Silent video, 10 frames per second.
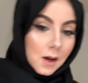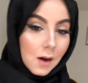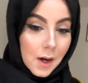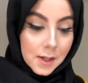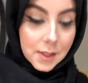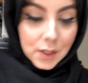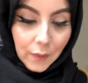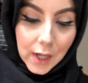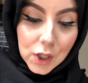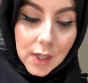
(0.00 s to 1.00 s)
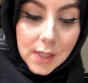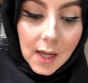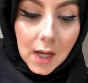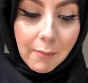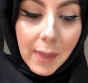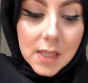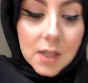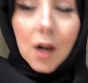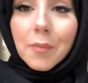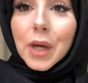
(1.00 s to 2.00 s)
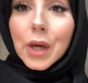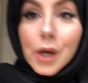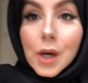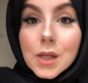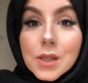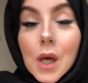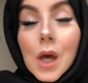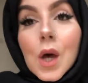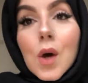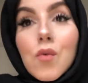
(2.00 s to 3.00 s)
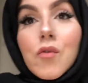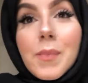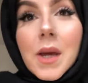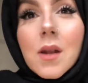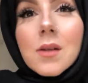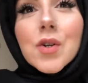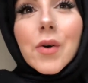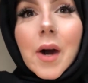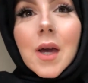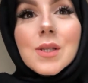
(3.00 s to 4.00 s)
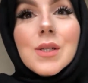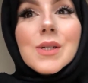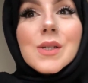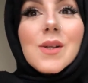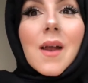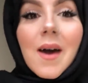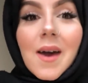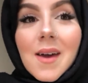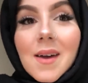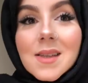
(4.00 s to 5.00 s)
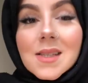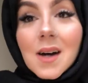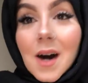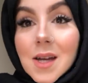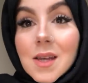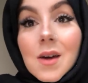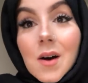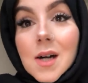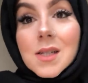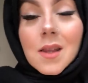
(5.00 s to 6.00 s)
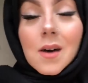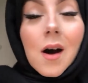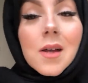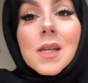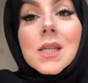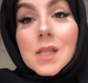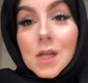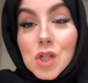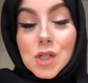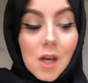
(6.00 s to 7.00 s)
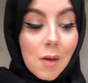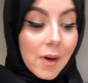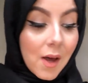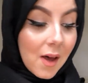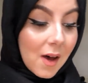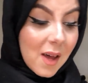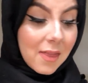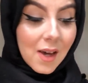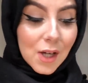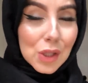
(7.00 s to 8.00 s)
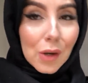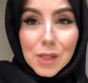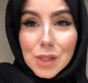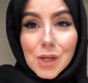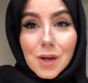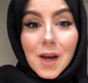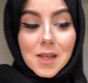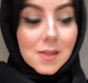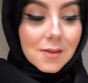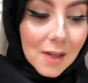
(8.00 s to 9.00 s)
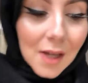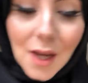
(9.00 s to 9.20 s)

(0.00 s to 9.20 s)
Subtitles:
our garden situation is getting better, because we've been trying to like tidy the garden. The garden is such a tip. I think I showed it to you guys